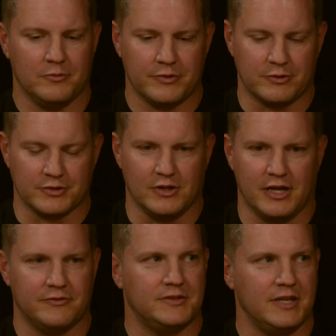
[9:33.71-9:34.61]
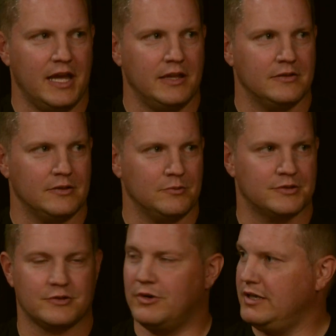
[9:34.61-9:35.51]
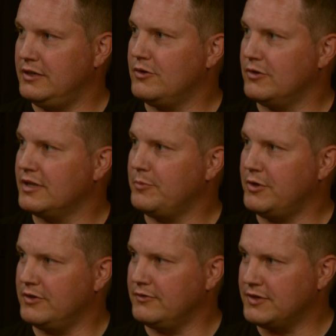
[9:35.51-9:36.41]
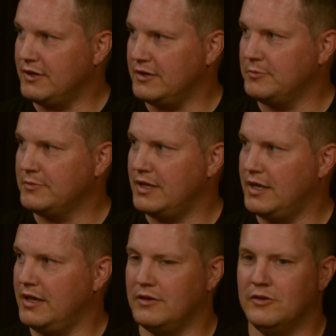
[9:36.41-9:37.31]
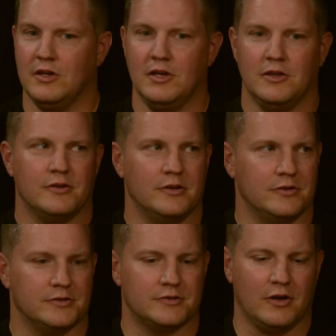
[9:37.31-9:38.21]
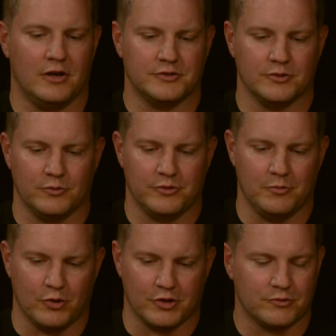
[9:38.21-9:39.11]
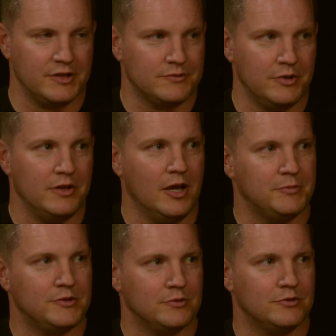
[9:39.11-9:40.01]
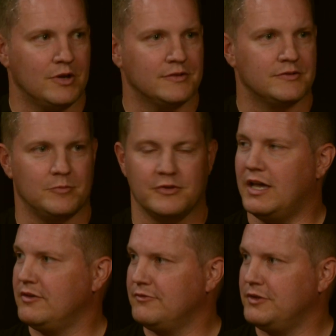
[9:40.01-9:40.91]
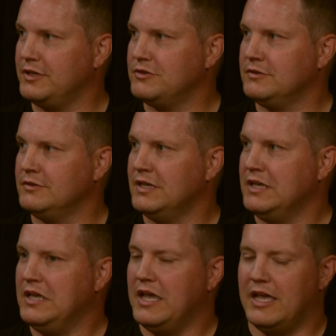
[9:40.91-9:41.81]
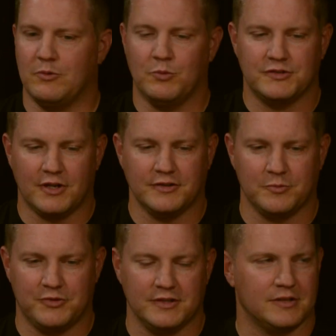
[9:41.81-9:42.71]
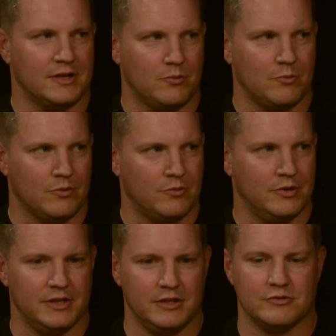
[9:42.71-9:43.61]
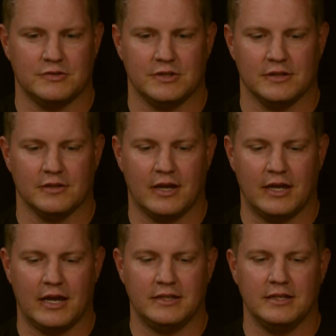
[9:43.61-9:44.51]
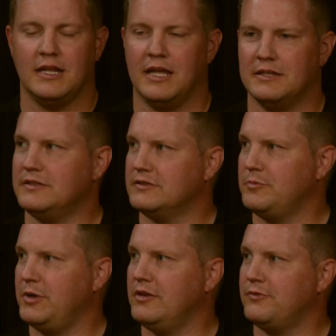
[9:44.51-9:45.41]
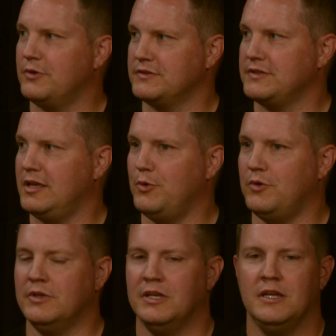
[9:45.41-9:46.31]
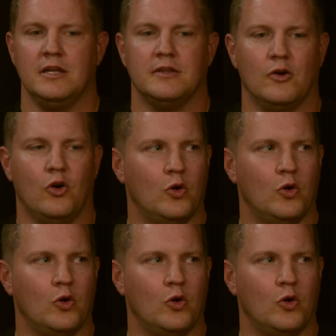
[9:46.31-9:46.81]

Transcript: there's a lot of debt that was created during that period of time. And there's also the mortgage rates went up to address some of that inflation. And we saw some things that were really interesting. I didn't anticipate, for example, that